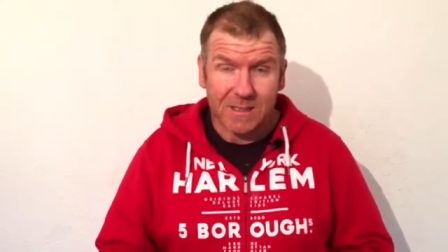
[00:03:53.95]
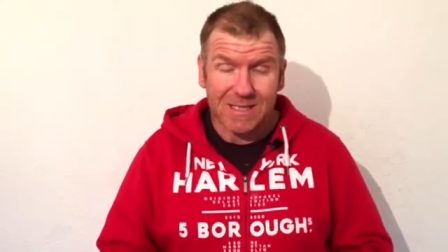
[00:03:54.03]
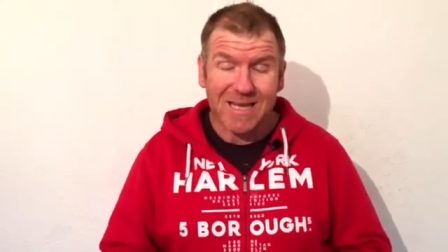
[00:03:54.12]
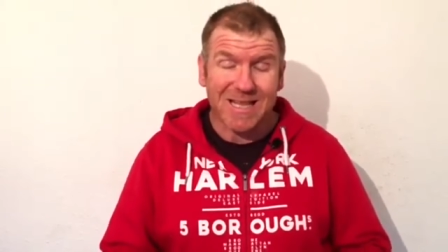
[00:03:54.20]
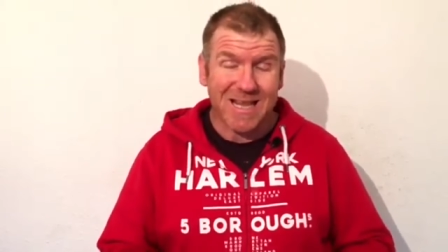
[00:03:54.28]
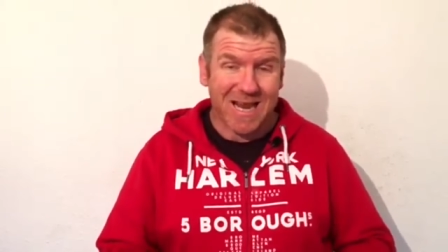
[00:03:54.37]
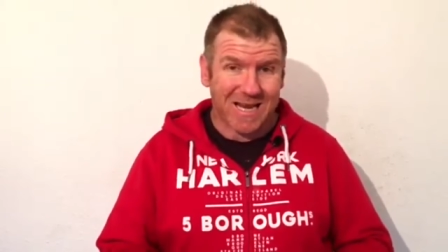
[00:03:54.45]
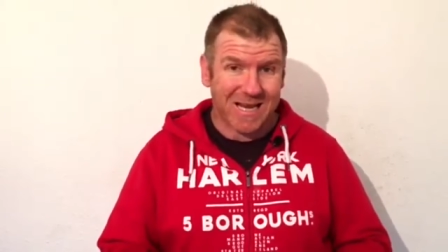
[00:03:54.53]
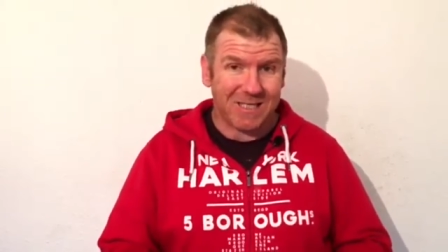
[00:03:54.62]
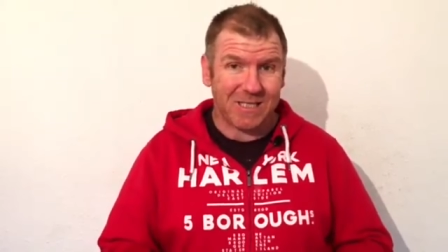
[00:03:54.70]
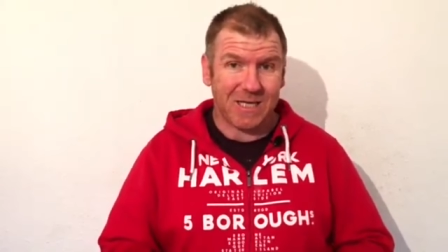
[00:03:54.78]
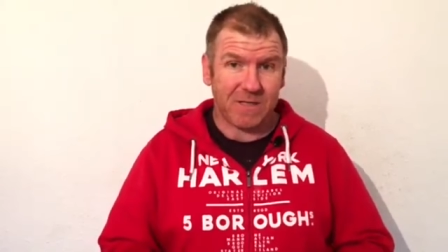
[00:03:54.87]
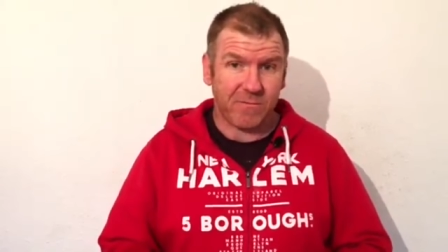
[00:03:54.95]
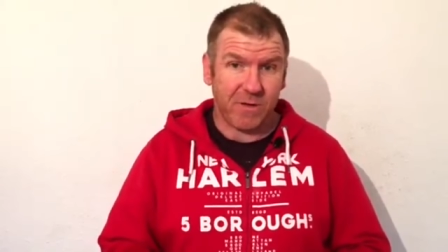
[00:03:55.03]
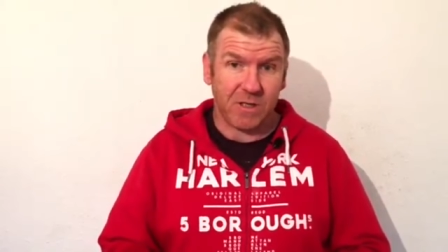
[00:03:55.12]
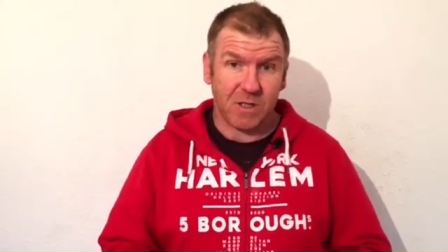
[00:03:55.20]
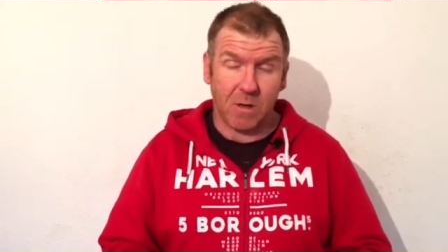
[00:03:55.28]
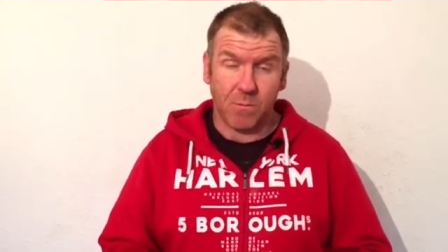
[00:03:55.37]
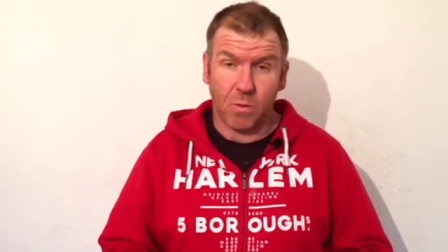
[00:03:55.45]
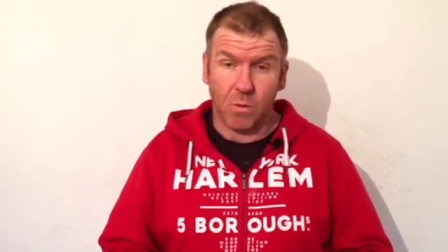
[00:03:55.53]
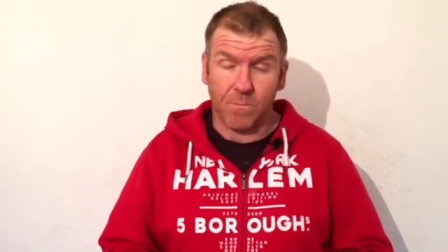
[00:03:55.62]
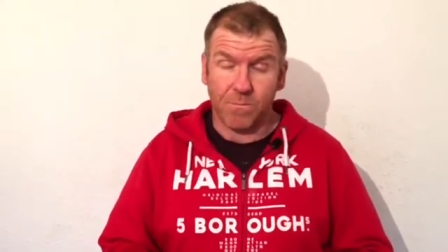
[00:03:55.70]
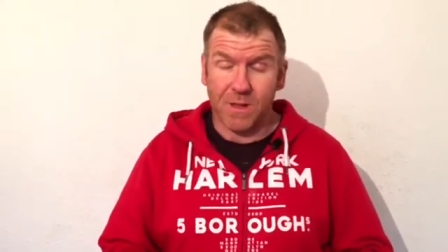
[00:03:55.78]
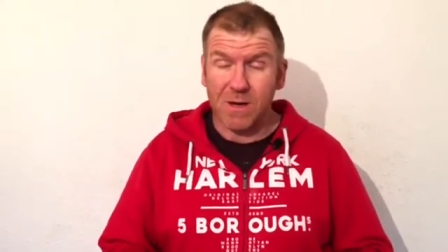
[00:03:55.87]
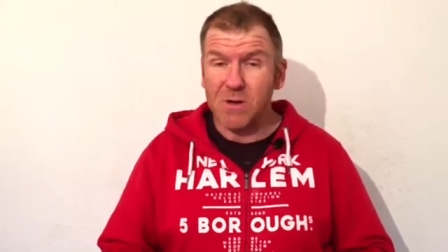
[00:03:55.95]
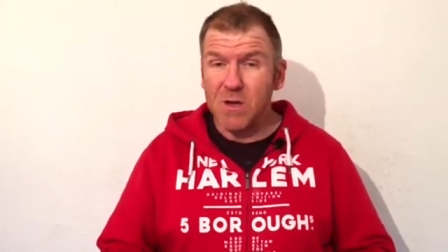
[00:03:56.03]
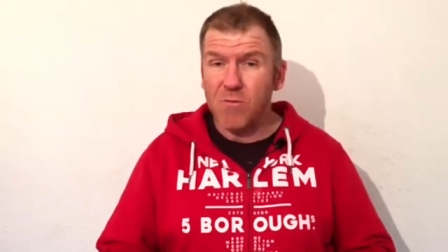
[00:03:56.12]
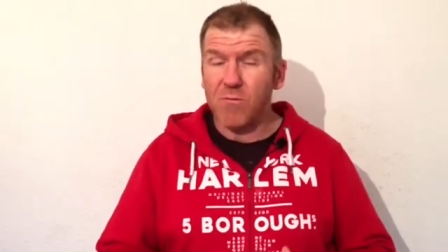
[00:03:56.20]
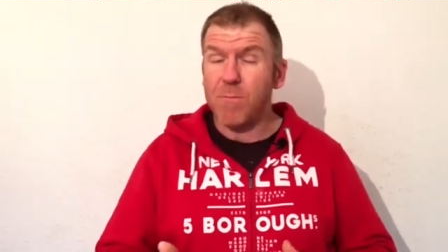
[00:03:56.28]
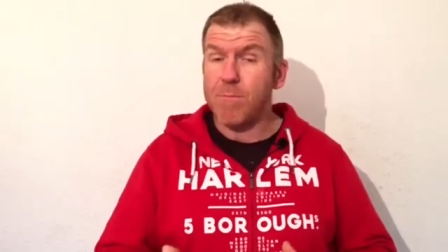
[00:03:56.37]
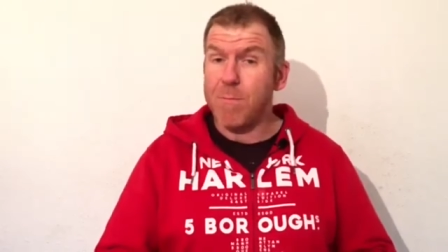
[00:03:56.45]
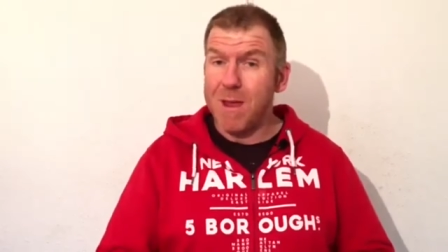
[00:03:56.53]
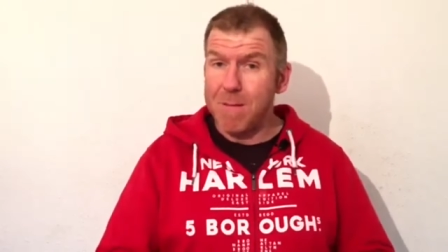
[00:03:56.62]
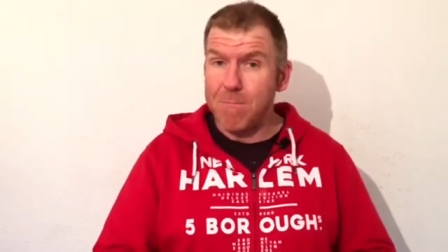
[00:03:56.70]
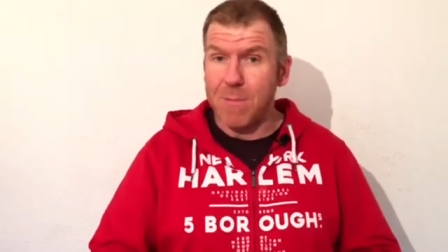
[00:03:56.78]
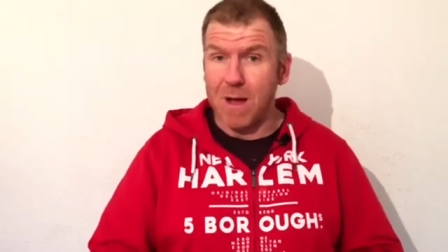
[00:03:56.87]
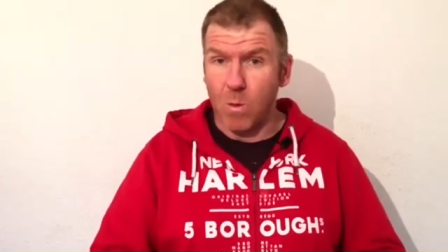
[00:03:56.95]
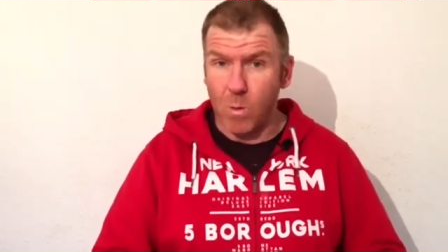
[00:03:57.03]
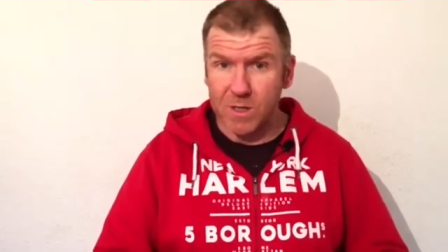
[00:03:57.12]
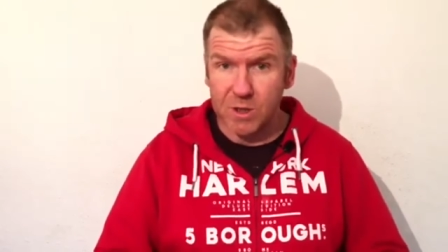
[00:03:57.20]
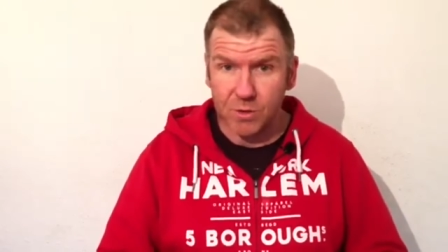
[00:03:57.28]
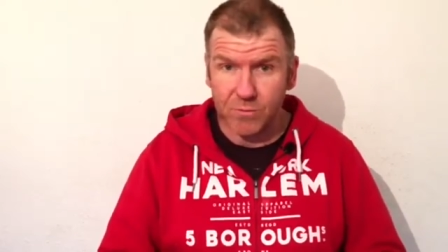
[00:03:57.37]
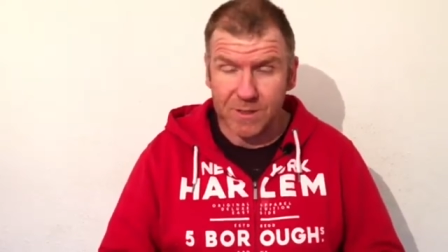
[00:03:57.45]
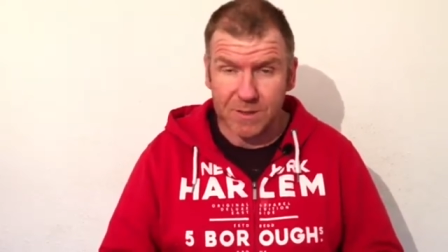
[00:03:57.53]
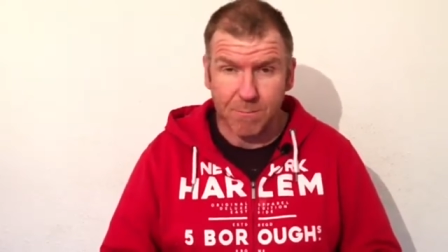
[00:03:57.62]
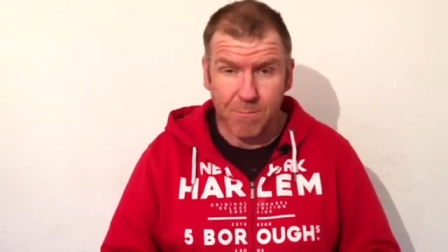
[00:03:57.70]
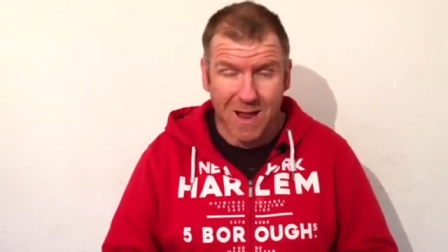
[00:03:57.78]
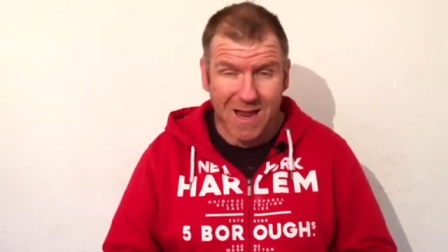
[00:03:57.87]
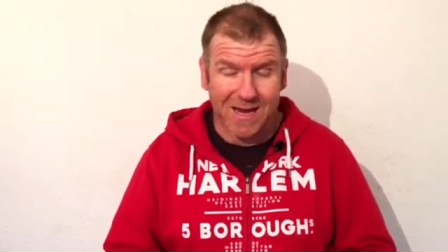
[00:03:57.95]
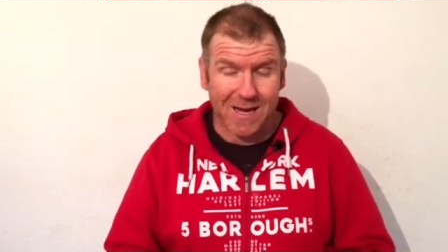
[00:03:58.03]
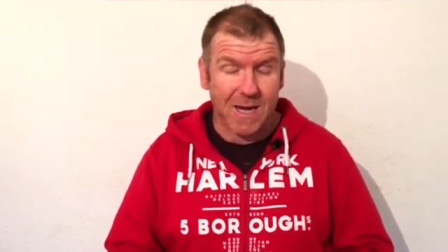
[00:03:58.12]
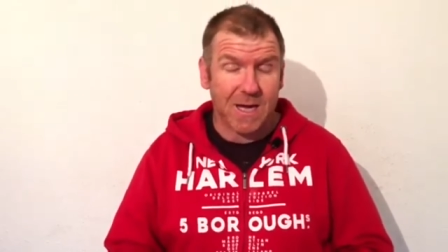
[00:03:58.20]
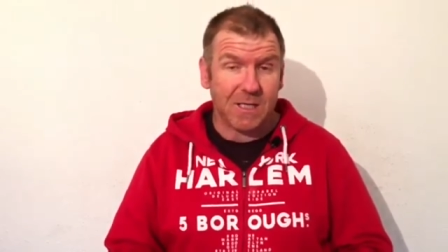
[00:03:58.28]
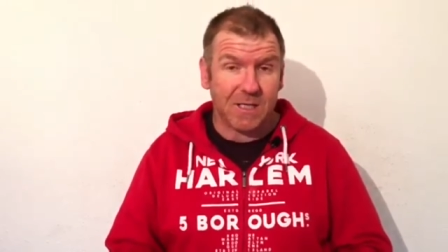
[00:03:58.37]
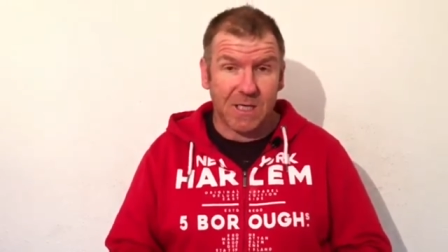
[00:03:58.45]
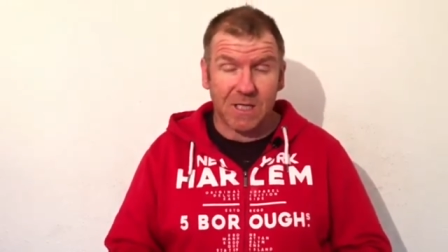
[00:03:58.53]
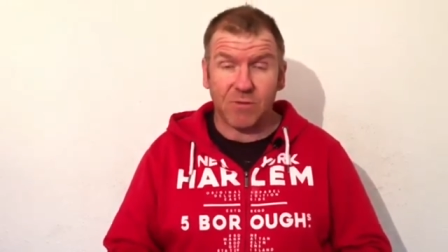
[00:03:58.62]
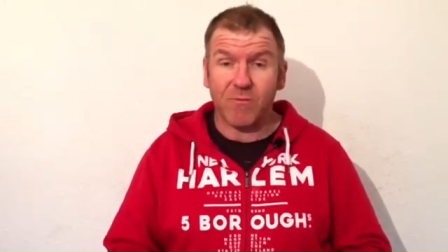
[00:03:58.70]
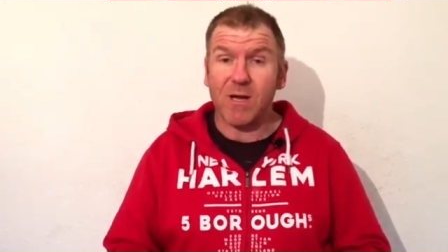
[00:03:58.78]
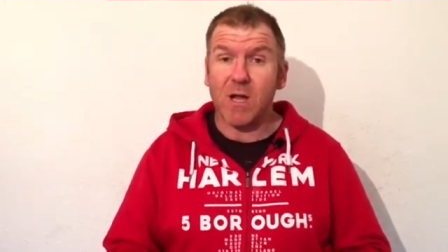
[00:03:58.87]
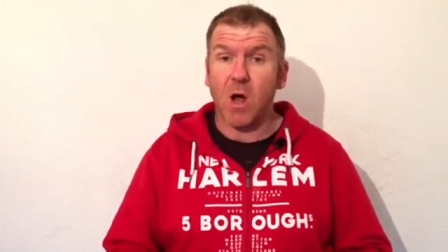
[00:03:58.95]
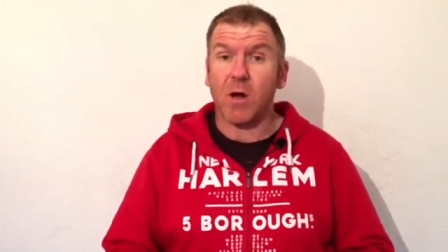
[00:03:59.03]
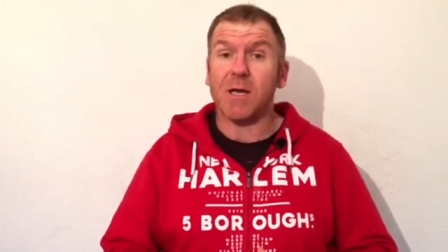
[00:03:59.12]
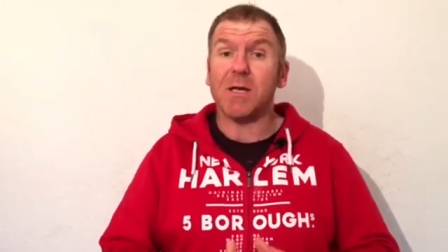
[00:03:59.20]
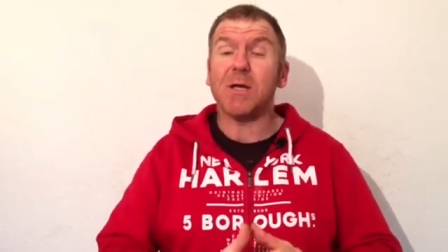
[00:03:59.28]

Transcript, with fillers: Take the NHS for example. Now, do you remember when Theresa May disregarded